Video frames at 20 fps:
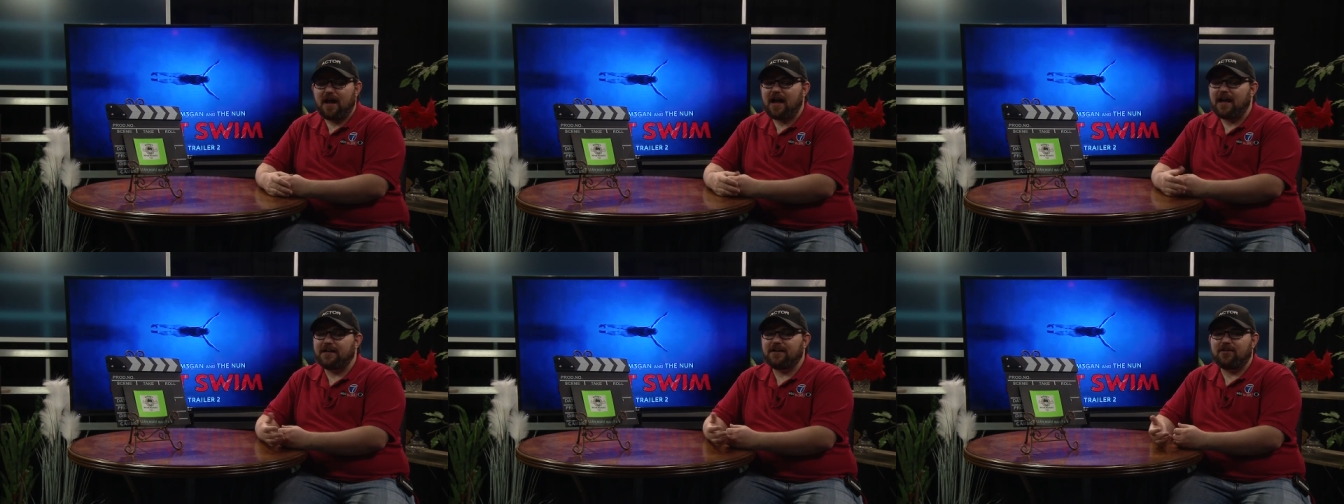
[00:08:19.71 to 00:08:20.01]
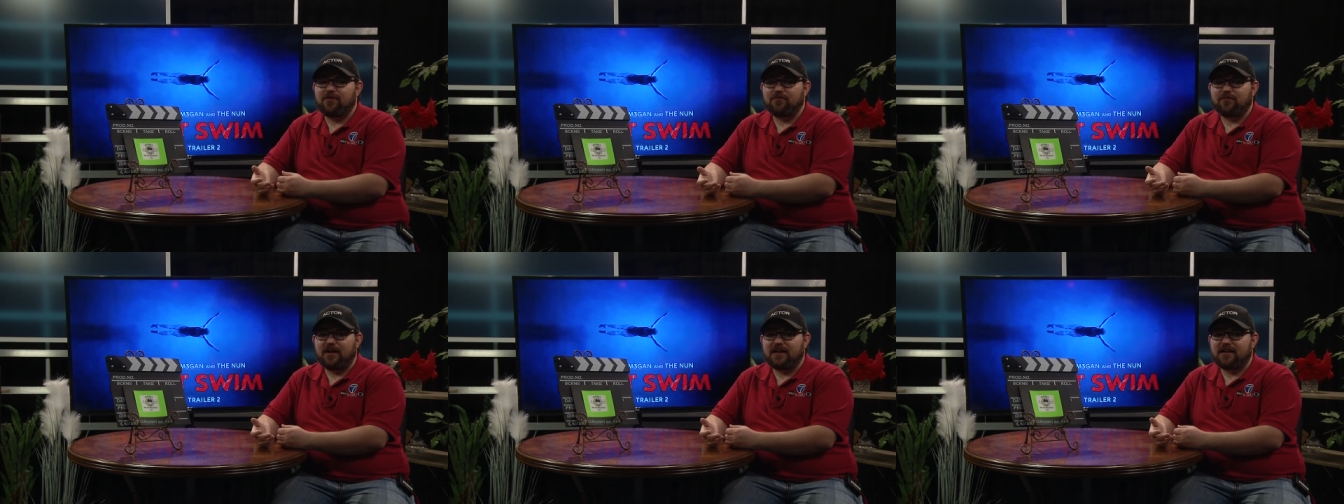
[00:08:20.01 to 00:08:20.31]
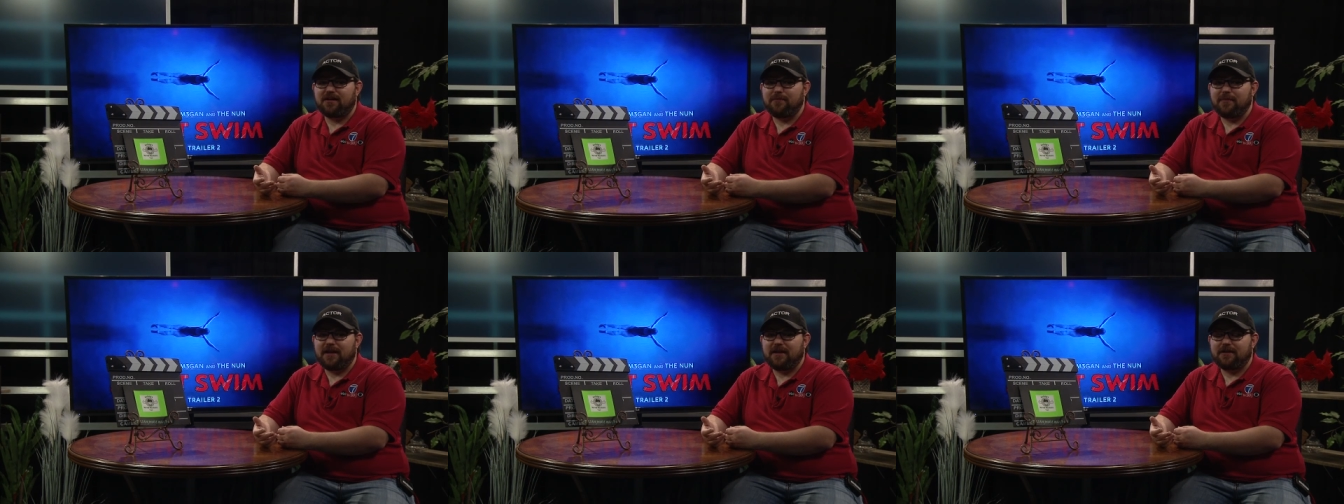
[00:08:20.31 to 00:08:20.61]
I don't
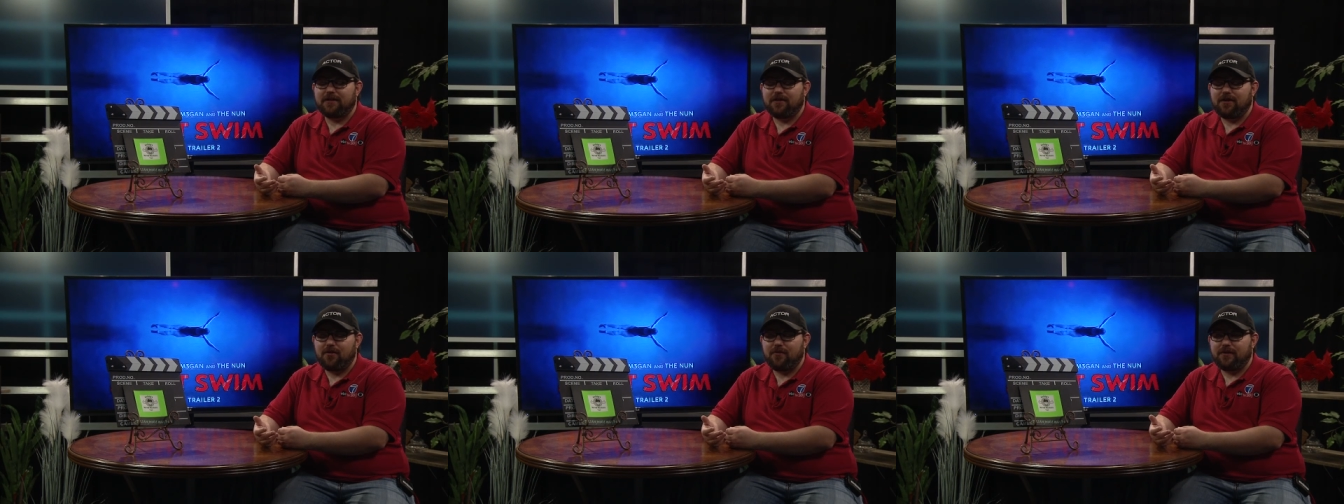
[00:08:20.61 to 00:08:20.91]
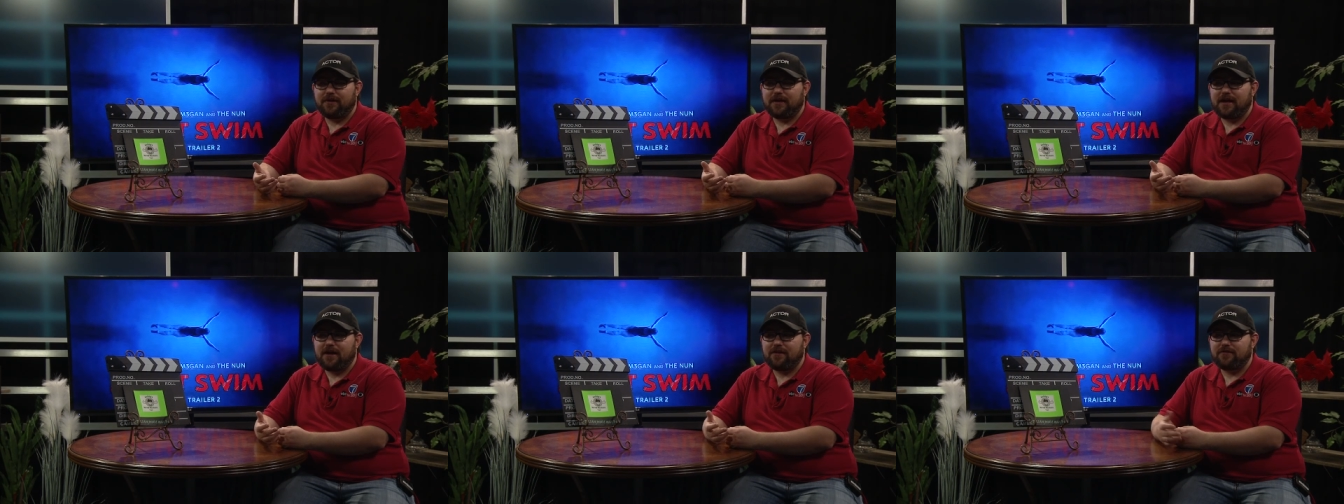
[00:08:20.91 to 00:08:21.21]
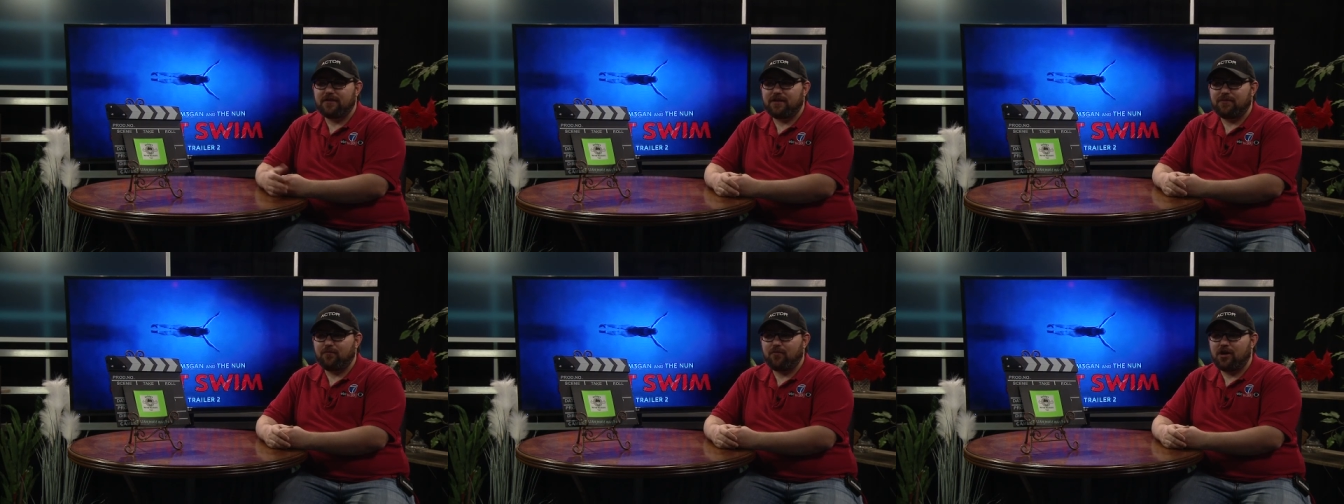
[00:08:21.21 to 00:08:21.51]
recommend going
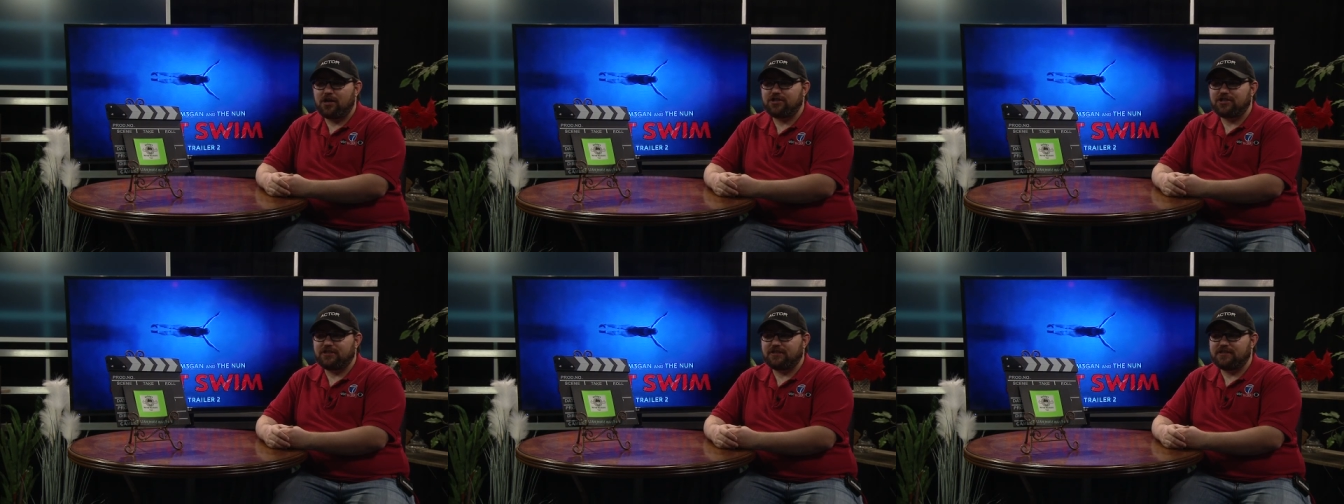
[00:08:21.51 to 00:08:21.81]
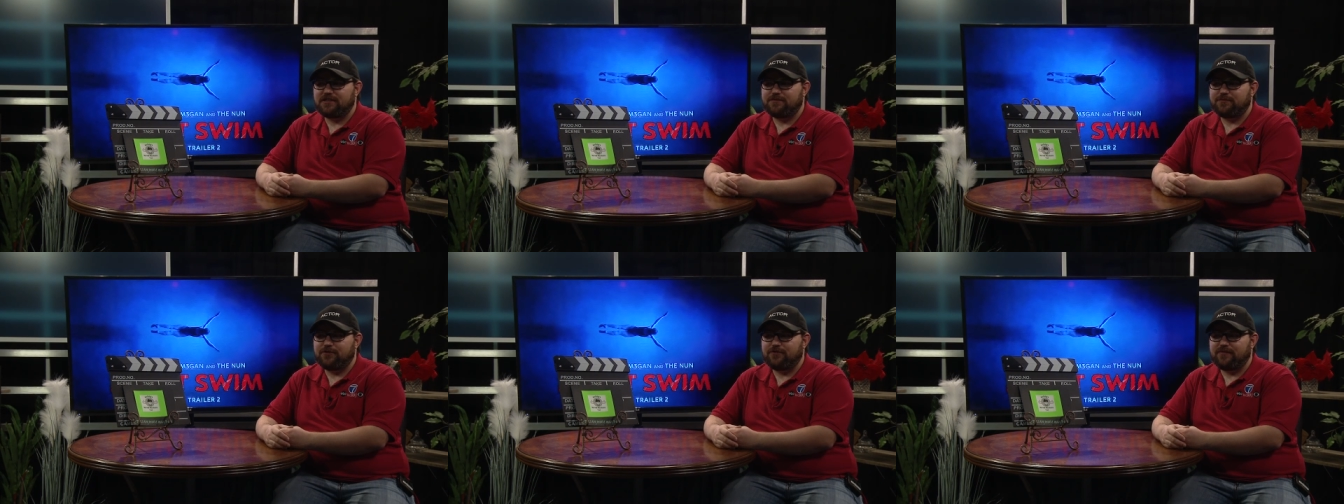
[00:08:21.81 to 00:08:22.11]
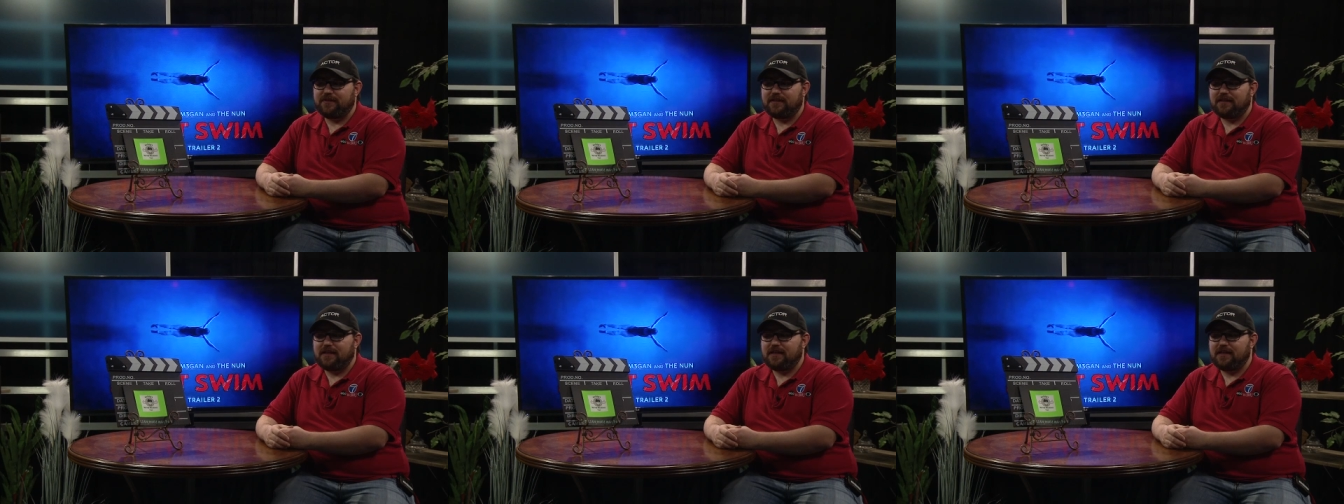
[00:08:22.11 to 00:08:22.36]
out and watching this movie.